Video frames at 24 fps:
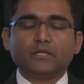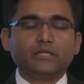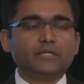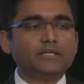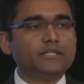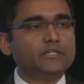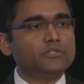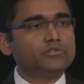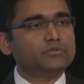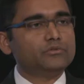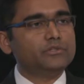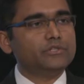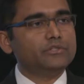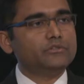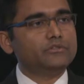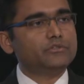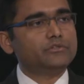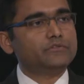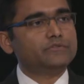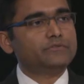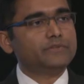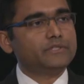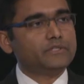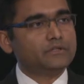into
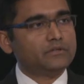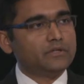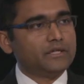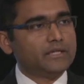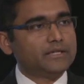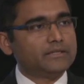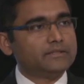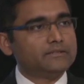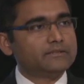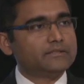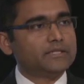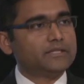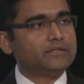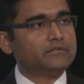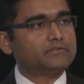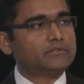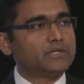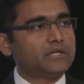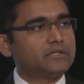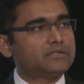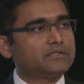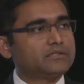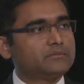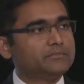neurovirulence and
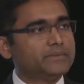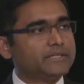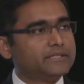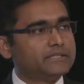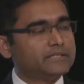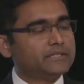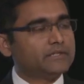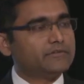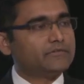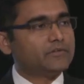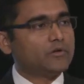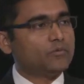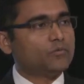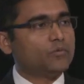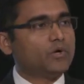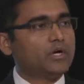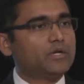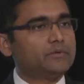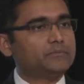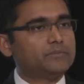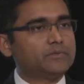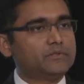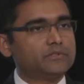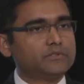transmitting from
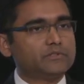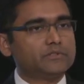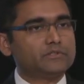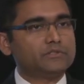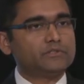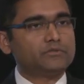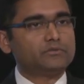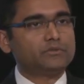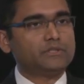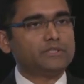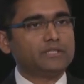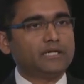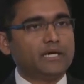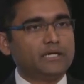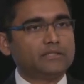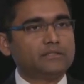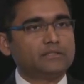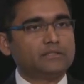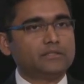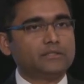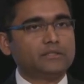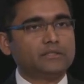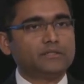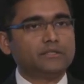one person to the
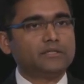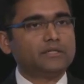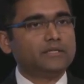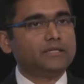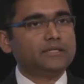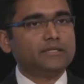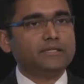other